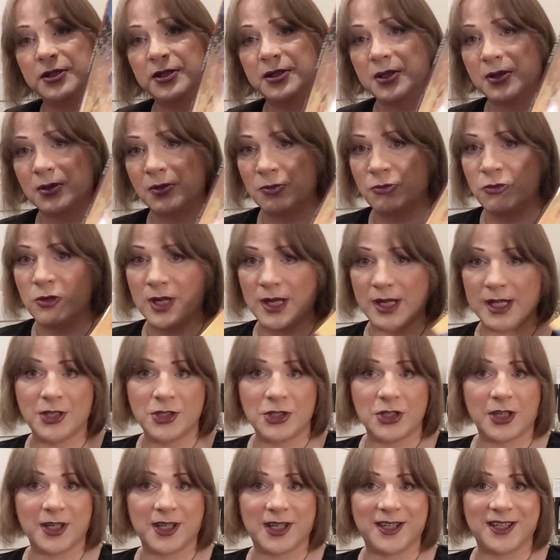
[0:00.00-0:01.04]
you'll really
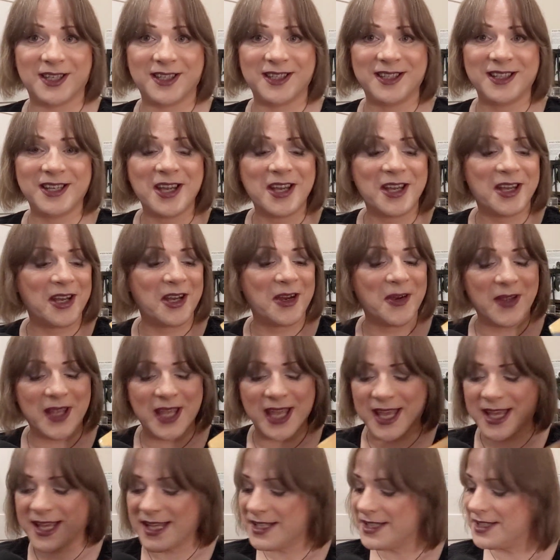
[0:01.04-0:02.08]
enjoy it.
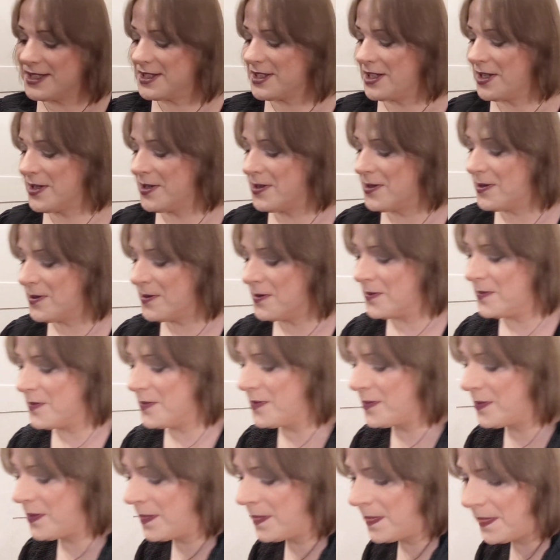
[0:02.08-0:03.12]
Okay, so
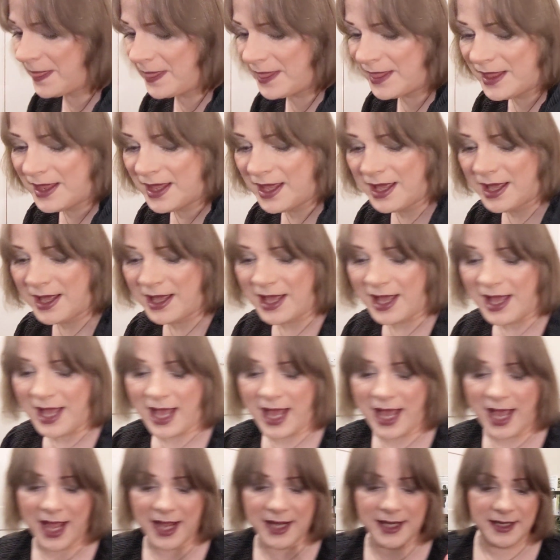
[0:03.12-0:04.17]

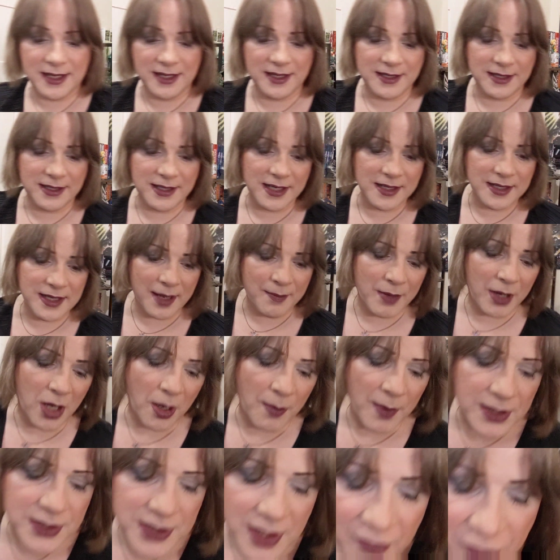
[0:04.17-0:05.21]
I did get my
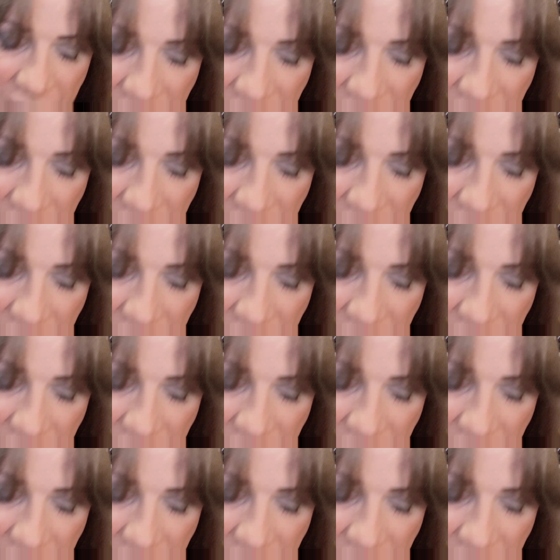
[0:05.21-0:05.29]
comics. I